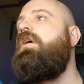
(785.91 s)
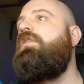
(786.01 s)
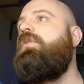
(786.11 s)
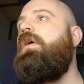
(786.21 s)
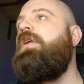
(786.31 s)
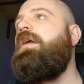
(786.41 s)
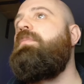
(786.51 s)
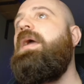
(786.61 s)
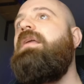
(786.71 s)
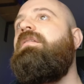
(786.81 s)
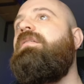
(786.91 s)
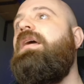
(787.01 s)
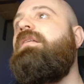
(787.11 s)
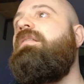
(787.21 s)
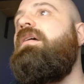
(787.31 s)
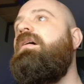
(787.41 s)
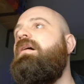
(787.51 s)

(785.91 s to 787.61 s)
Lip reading: So I only had main selected there.